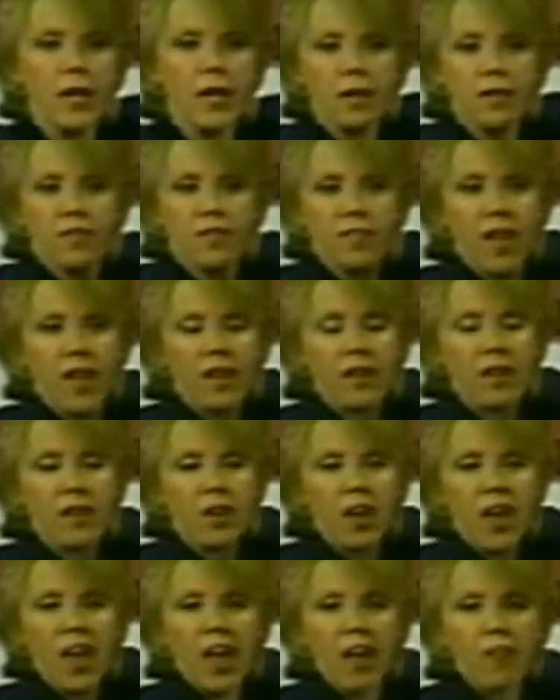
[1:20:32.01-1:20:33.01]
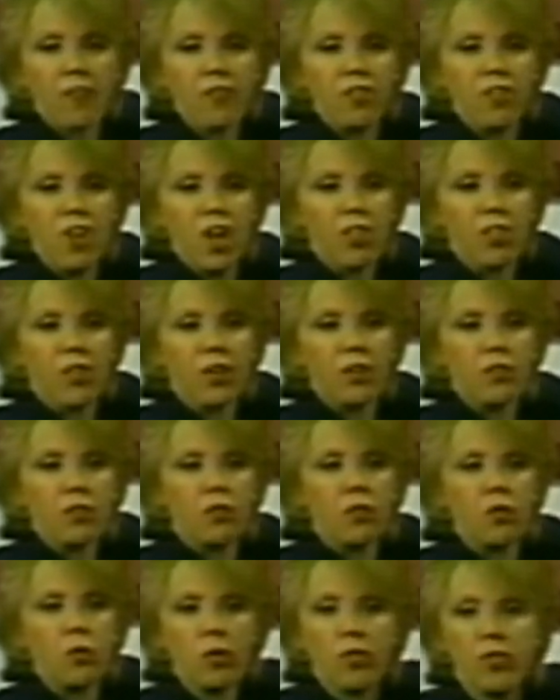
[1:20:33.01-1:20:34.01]
He said, have nothing to
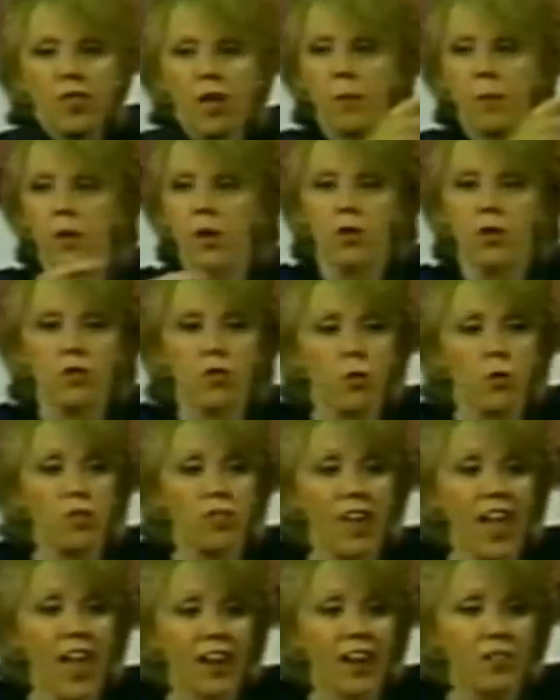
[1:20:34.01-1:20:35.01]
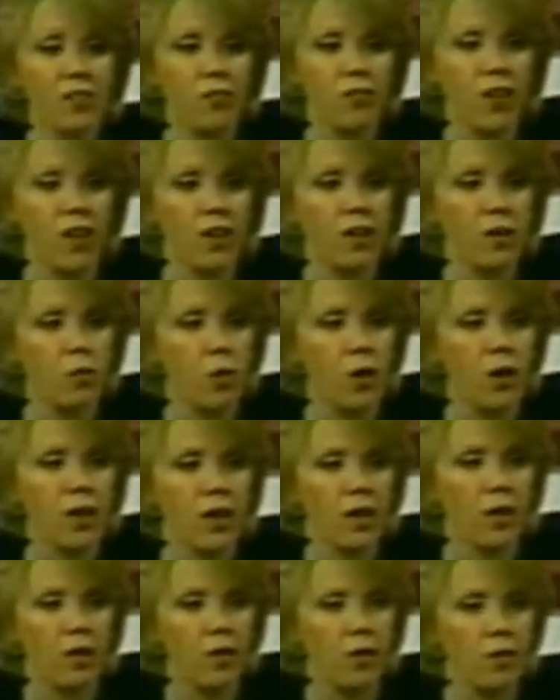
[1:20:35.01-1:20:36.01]
do with them. So it's activated right
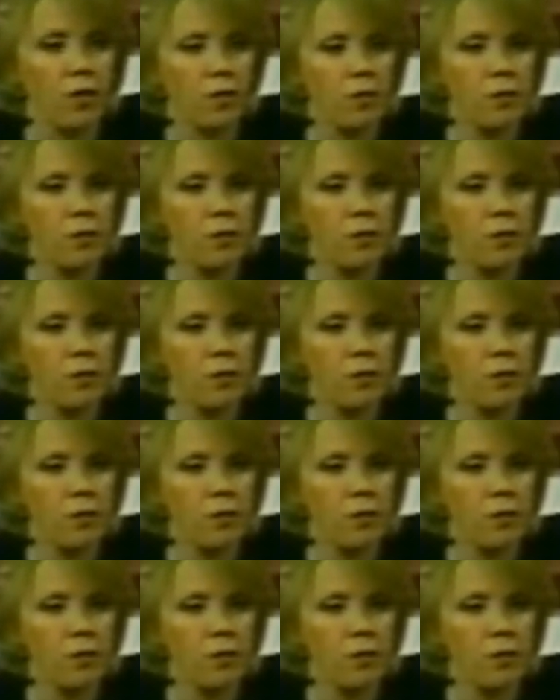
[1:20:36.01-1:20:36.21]
here.